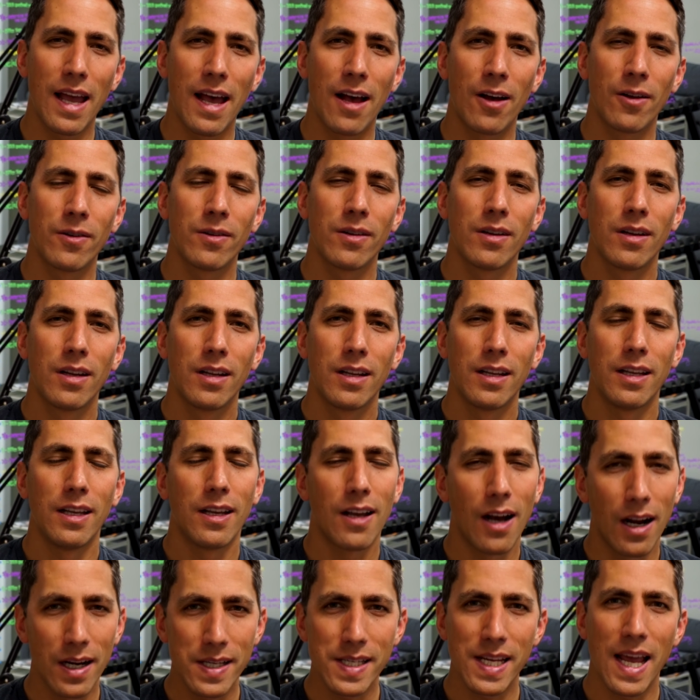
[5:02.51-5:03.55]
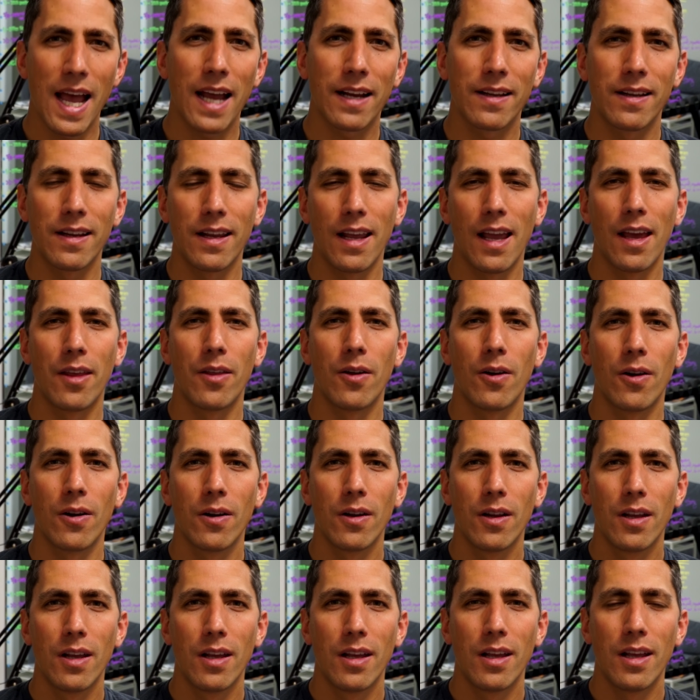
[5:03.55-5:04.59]
down, got his act
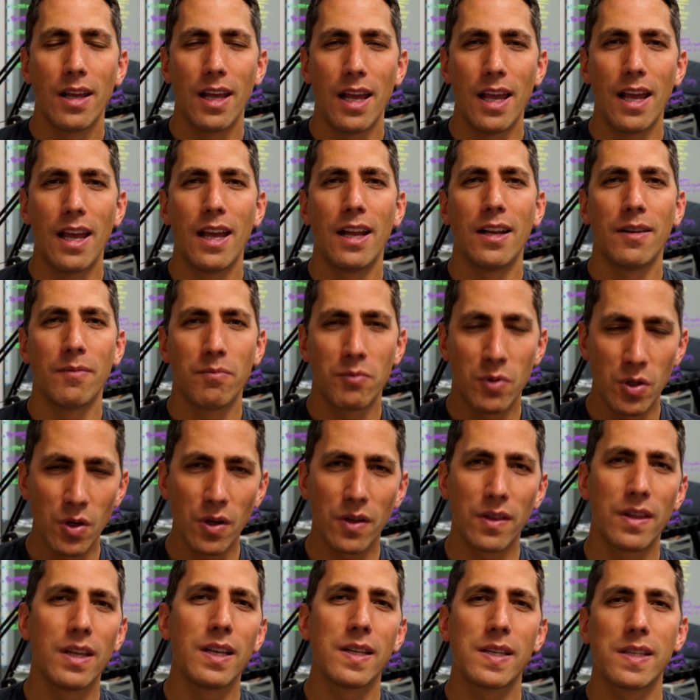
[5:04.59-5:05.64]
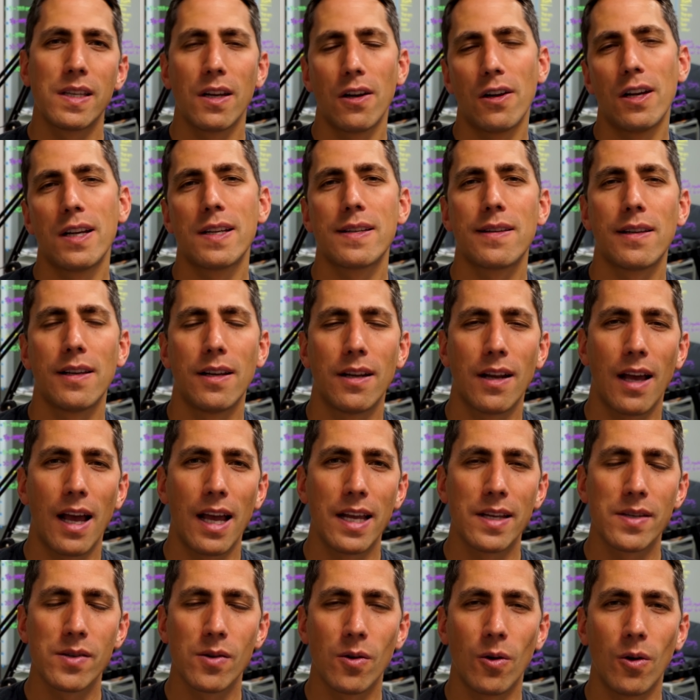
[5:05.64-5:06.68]
together, and took things seriously in
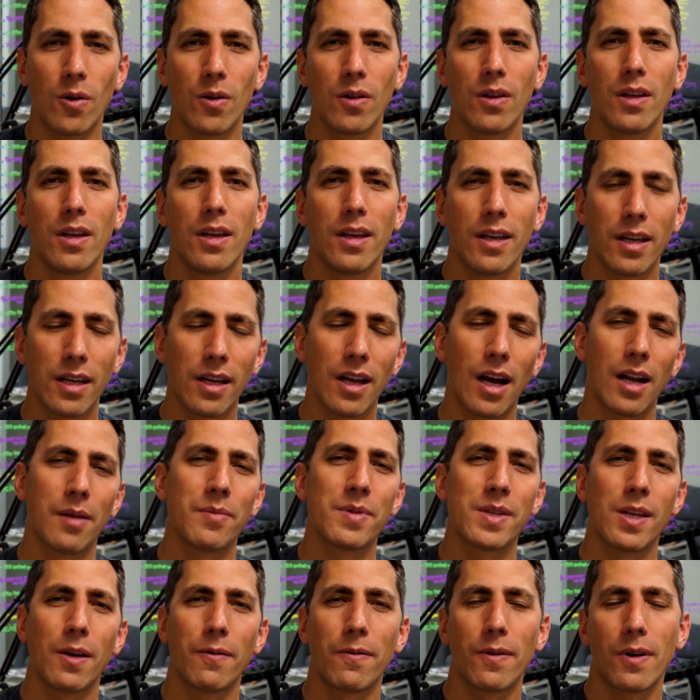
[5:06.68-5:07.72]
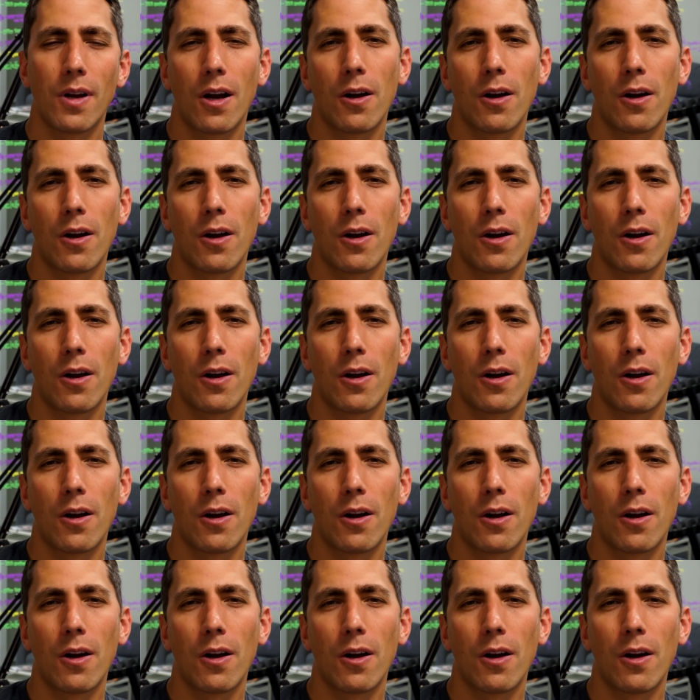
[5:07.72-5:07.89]
high school, and got himself